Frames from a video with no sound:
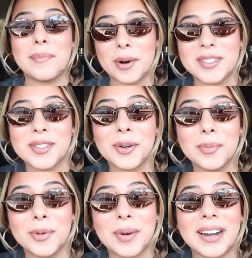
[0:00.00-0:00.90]
at Barnes &
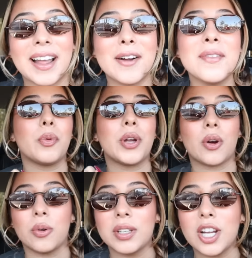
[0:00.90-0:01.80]
Noble right now, but we
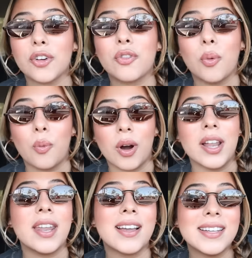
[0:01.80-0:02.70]
are only here for
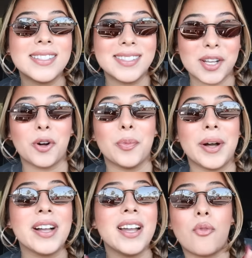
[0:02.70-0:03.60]
one single
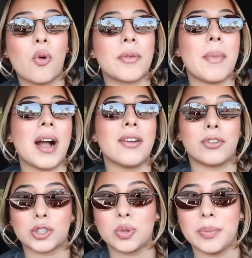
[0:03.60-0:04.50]
book. For my
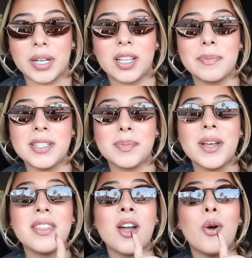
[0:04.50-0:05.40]
virtual book club this
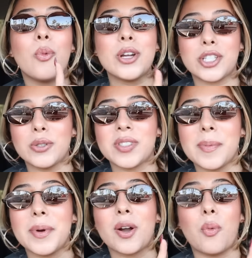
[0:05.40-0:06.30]
month, we chose
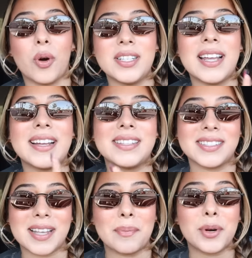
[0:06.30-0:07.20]
the book One Day in
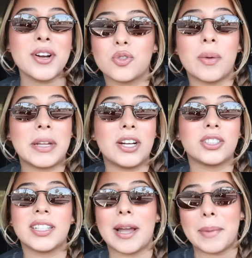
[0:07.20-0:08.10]
December, so I'm
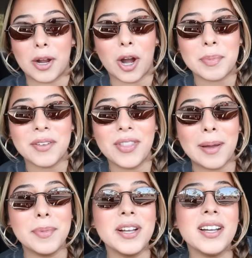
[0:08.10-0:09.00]
here to get my copy of
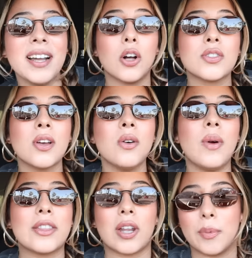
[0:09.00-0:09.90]
that book. Also,
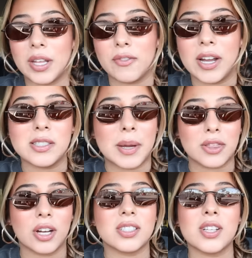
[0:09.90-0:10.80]
I thought I would give you guys my
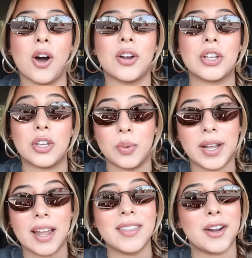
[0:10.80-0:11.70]
thoughts on You
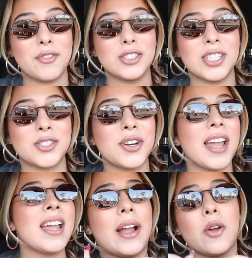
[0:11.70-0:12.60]
Again that I finished
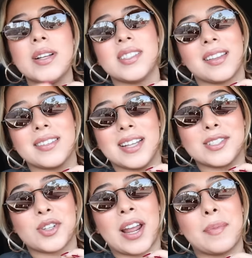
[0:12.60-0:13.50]
yesterday. I know I said this
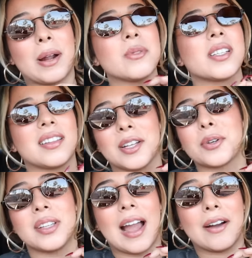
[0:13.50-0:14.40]
yesterday, but I was like
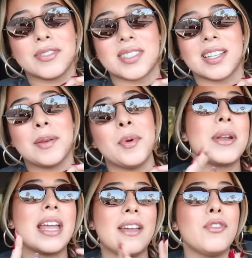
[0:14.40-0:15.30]
literally half asleep.
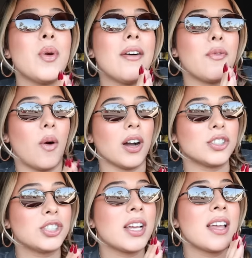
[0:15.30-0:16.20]
But if you have
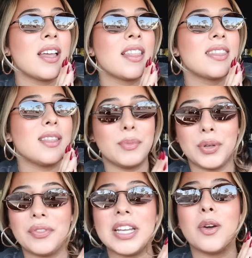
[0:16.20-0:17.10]
watched the
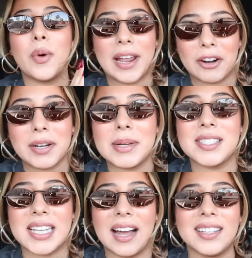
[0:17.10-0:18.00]
movie When Harry
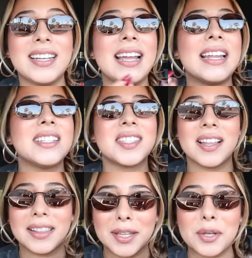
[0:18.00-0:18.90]
Met Sally, it is
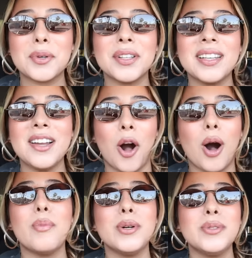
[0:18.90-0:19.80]
literally
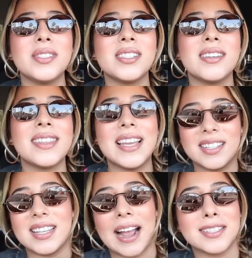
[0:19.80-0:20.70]
almost the
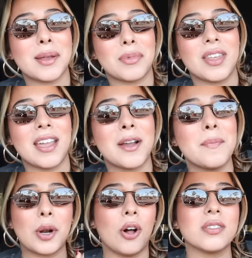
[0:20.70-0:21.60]
exact same thing,
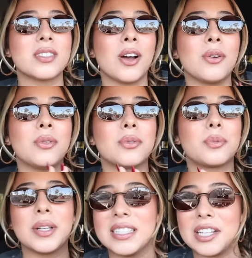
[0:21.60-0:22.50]
but also
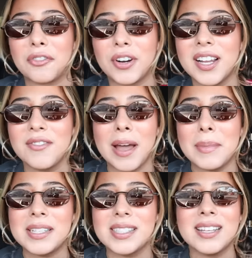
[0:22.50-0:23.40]
really different, if that
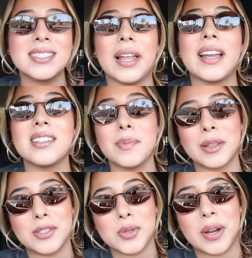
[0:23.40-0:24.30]
makes sense. Like, it is
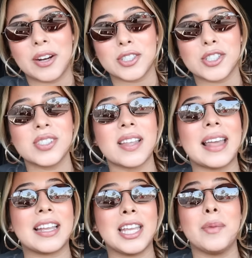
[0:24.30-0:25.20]
about these two characters
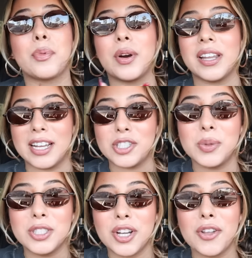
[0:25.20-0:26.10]
that keep running
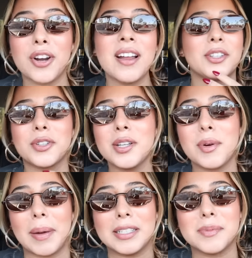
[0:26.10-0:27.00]
into each other. It literally
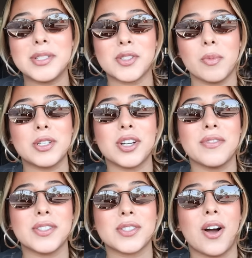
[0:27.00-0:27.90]
reminded me so much
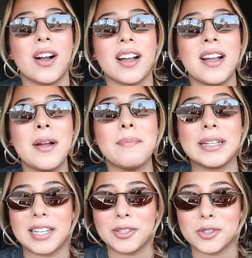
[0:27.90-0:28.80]
of the song
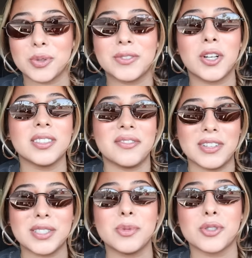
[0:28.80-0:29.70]
by Taylor Swift called
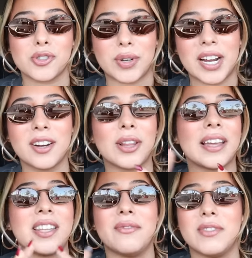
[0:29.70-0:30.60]
Invisible String, or like the